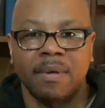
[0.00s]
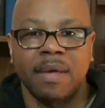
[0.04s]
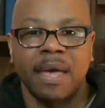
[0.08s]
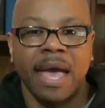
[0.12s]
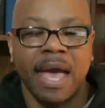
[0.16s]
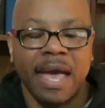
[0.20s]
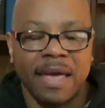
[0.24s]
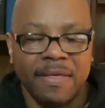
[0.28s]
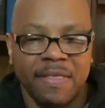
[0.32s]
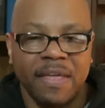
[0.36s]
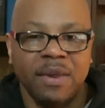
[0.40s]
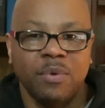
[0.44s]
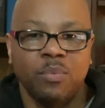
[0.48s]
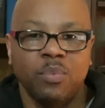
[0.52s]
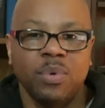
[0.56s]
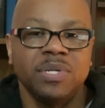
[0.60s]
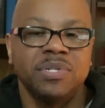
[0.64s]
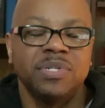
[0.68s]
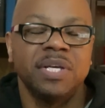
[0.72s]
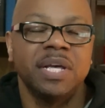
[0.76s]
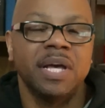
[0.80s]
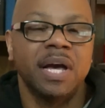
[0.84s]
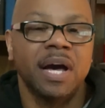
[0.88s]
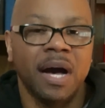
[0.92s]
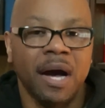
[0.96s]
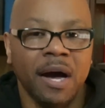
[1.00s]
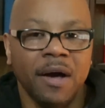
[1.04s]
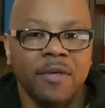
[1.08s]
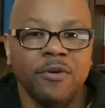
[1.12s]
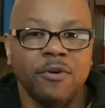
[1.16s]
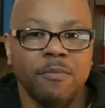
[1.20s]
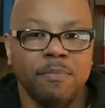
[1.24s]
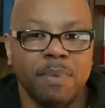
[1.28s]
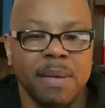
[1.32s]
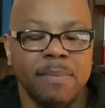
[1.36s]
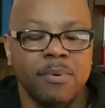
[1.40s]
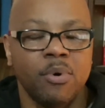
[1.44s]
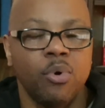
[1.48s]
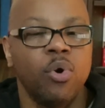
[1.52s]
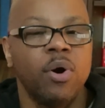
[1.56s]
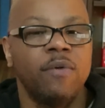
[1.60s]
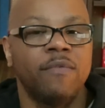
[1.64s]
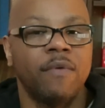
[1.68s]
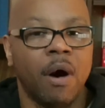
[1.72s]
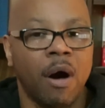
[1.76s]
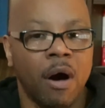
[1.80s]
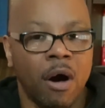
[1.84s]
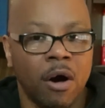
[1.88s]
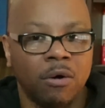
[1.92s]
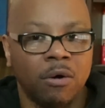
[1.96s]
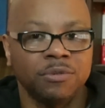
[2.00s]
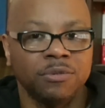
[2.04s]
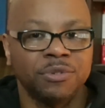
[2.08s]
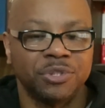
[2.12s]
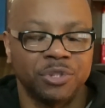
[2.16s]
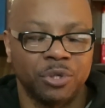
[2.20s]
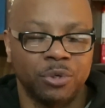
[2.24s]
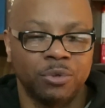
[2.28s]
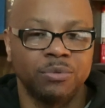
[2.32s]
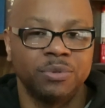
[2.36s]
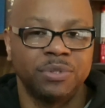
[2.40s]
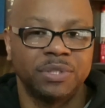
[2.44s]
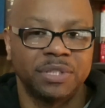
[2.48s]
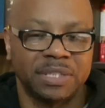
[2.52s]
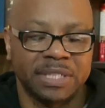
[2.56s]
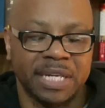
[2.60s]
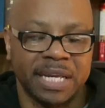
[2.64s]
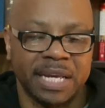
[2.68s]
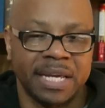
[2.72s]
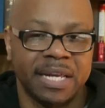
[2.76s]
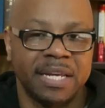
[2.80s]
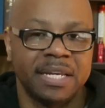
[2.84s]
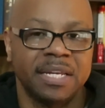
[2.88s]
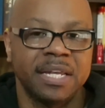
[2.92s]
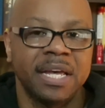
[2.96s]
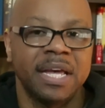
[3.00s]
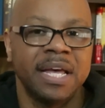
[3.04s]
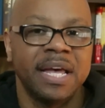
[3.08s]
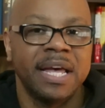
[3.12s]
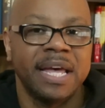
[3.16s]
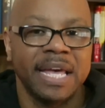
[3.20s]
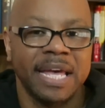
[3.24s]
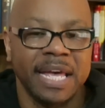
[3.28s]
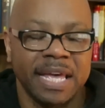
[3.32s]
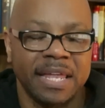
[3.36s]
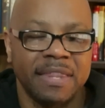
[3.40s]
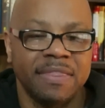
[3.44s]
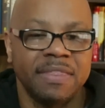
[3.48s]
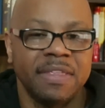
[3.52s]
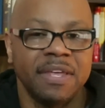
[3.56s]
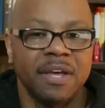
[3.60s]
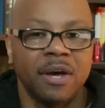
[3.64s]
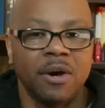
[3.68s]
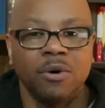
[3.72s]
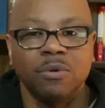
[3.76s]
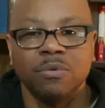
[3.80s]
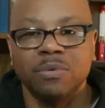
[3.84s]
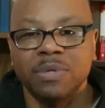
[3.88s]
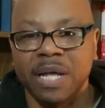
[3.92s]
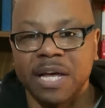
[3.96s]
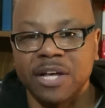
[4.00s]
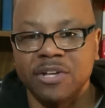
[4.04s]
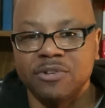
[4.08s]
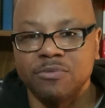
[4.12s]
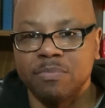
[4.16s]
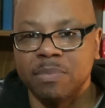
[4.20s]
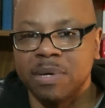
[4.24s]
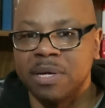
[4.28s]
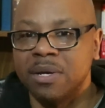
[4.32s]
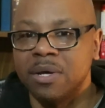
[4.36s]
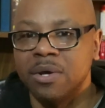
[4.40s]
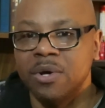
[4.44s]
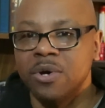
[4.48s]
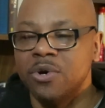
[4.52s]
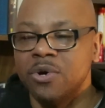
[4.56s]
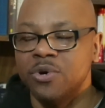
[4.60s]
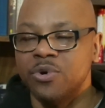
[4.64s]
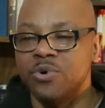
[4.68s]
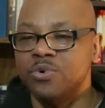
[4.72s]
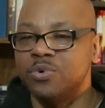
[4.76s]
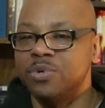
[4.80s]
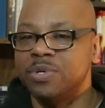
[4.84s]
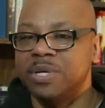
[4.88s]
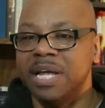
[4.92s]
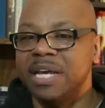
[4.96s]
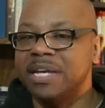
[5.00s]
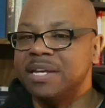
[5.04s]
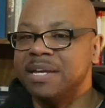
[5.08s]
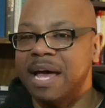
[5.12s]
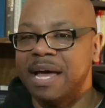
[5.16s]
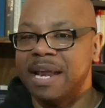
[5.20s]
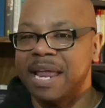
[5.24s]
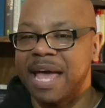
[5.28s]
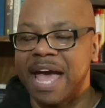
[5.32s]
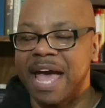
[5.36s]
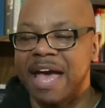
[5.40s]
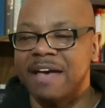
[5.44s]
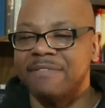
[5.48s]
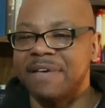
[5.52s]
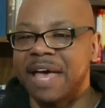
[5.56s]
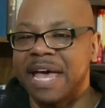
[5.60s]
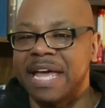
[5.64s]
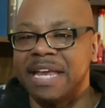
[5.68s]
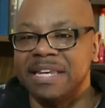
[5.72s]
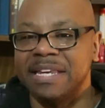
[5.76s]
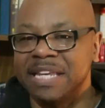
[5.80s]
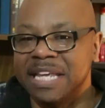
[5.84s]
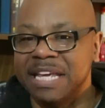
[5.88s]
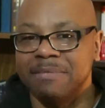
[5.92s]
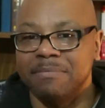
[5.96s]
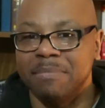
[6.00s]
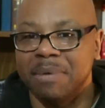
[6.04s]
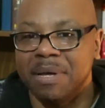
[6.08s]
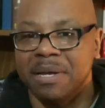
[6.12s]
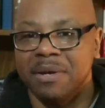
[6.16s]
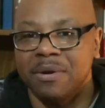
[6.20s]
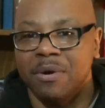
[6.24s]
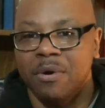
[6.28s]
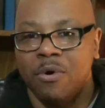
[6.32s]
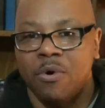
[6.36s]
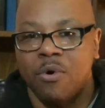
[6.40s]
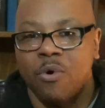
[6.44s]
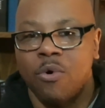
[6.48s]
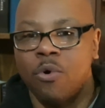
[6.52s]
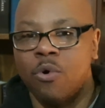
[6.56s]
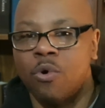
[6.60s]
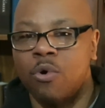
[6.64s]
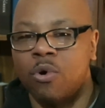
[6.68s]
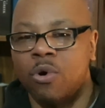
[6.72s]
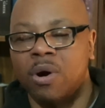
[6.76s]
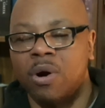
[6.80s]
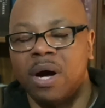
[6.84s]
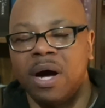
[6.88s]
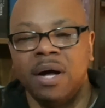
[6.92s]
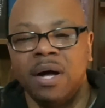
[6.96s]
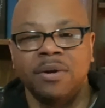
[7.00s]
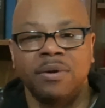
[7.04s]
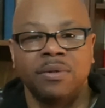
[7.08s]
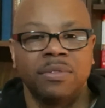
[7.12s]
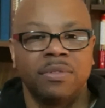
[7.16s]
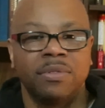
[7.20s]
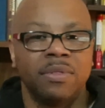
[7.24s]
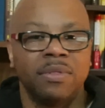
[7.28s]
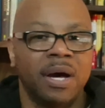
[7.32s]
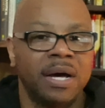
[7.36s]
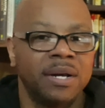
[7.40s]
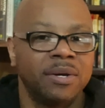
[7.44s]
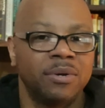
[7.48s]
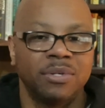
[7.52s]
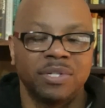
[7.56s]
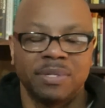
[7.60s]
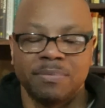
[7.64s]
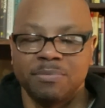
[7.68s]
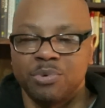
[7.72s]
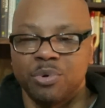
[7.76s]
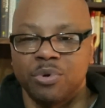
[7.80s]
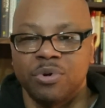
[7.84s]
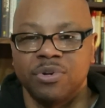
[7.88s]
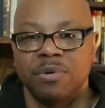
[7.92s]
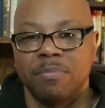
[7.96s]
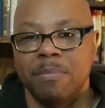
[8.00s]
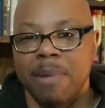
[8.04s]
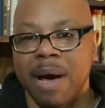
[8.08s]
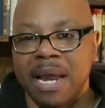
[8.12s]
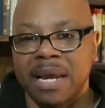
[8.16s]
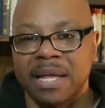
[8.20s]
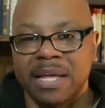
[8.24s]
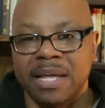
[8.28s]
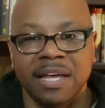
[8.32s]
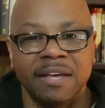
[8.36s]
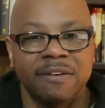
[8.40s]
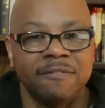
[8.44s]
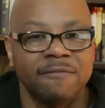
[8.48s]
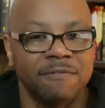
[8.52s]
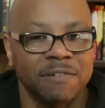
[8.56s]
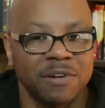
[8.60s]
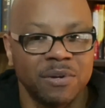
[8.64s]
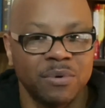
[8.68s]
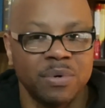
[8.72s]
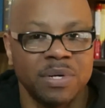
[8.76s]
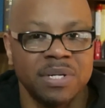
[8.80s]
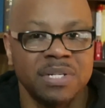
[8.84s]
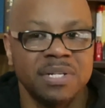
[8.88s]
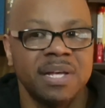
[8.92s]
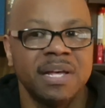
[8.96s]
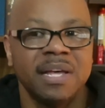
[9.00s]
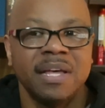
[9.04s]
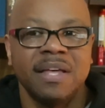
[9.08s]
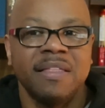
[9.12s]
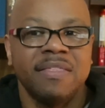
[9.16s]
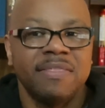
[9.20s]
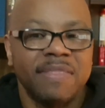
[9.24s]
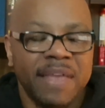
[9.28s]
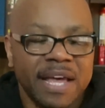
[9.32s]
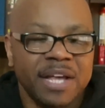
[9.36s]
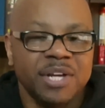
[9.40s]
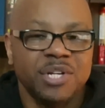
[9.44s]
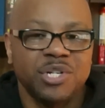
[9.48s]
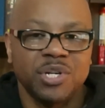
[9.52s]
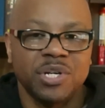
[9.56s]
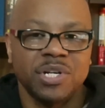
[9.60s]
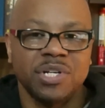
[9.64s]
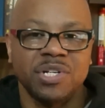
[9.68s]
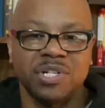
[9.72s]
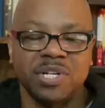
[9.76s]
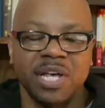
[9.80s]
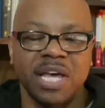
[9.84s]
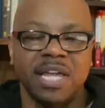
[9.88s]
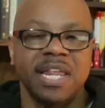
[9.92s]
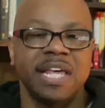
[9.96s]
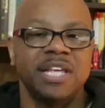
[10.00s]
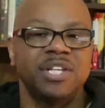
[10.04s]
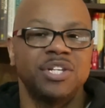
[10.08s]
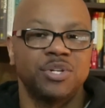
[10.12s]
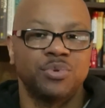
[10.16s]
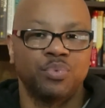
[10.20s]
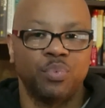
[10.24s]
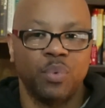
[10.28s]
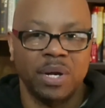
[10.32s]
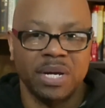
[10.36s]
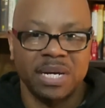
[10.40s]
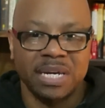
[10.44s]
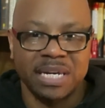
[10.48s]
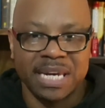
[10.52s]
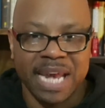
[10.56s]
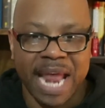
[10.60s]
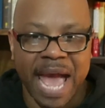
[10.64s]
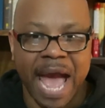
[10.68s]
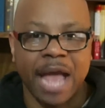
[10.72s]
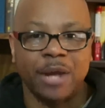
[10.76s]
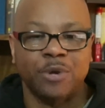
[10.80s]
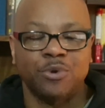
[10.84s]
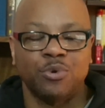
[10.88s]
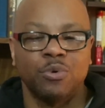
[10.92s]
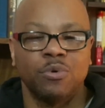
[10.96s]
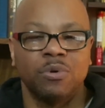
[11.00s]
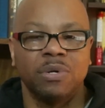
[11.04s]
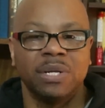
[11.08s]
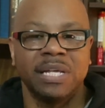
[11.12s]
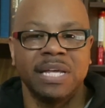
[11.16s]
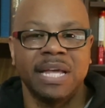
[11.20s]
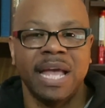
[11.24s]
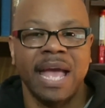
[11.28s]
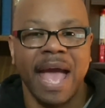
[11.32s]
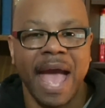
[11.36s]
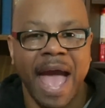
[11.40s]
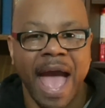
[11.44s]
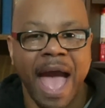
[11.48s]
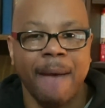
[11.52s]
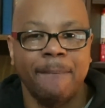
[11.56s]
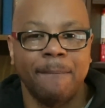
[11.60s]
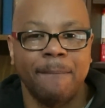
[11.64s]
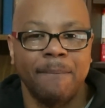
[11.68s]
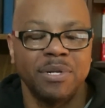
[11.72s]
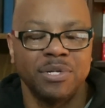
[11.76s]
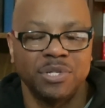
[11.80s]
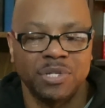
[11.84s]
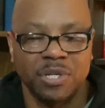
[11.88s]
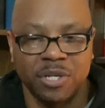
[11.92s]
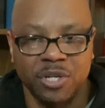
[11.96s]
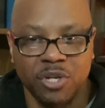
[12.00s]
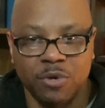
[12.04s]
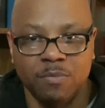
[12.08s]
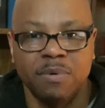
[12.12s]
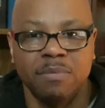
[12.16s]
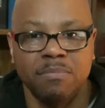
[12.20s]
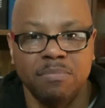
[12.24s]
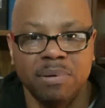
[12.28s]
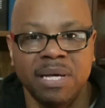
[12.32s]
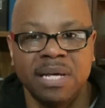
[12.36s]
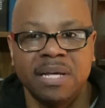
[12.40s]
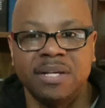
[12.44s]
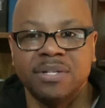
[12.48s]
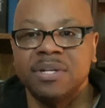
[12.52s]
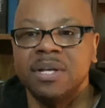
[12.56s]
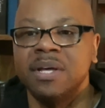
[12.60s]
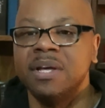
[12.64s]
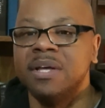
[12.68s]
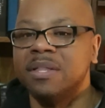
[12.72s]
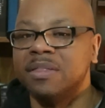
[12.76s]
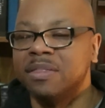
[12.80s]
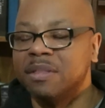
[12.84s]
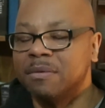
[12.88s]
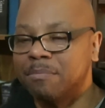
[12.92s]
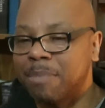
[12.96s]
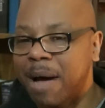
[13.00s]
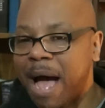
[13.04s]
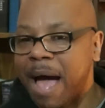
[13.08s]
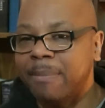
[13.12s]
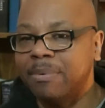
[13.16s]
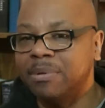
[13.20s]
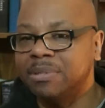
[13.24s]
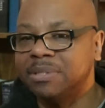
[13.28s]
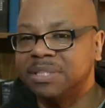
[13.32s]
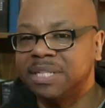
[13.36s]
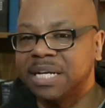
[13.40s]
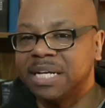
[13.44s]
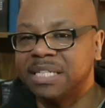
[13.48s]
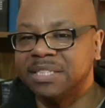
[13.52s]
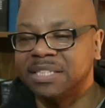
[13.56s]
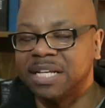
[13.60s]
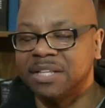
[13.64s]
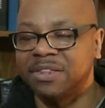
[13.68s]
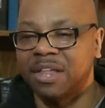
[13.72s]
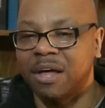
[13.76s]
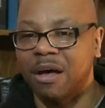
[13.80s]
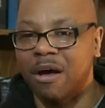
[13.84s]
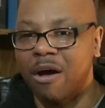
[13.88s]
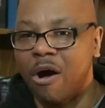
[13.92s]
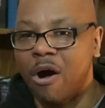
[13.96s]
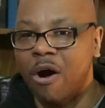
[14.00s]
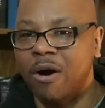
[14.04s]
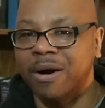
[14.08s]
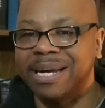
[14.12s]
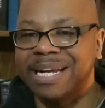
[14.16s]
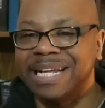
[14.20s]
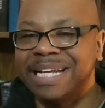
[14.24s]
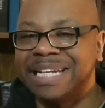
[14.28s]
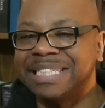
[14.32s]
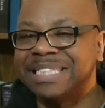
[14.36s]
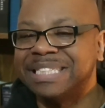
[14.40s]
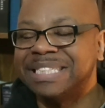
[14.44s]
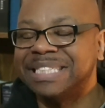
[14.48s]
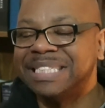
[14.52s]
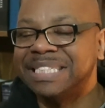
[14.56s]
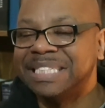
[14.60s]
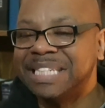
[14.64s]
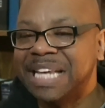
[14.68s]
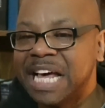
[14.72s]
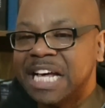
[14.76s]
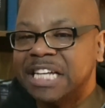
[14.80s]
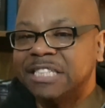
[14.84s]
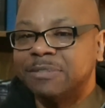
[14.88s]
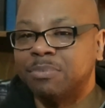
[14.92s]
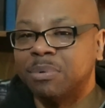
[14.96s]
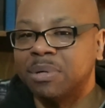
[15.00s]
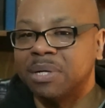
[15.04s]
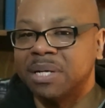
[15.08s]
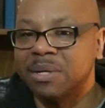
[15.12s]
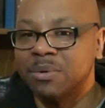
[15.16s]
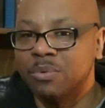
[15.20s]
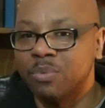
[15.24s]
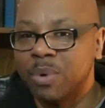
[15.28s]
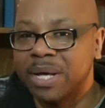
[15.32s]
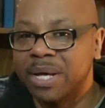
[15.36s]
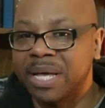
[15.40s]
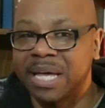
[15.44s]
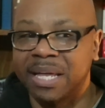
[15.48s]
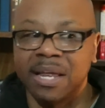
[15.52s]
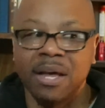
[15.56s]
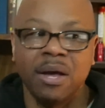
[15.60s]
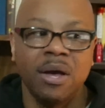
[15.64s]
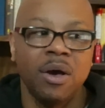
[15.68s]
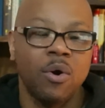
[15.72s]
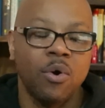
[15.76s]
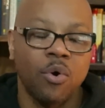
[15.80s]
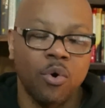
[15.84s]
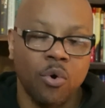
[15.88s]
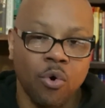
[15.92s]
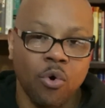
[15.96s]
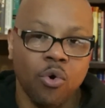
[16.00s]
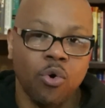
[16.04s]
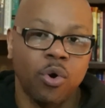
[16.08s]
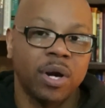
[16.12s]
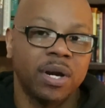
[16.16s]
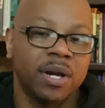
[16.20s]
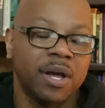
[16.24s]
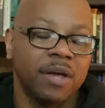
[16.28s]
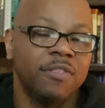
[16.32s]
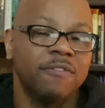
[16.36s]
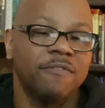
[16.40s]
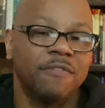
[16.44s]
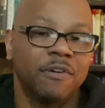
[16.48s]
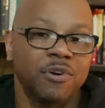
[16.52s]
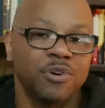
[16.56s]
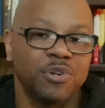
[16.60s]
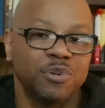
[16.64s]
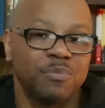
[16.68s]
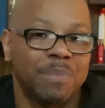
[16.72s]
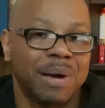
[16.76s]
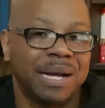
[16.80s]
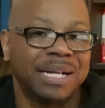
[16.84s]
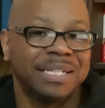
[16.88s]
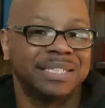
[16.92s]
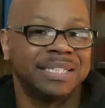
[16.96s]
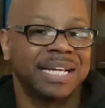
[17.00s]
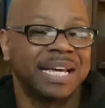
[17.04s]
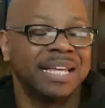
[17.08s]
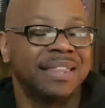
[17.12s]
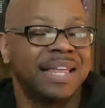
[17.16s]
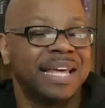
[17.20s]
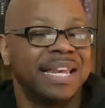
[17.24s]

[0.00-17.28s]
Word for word: And then we see other people who have also sinned in the Old Testament who did not have a demon or under under some sort of demonic influence. They just sin. It's just what naturally happens to human beings. The Bible says that the heart is desperately wicked, or another version might say that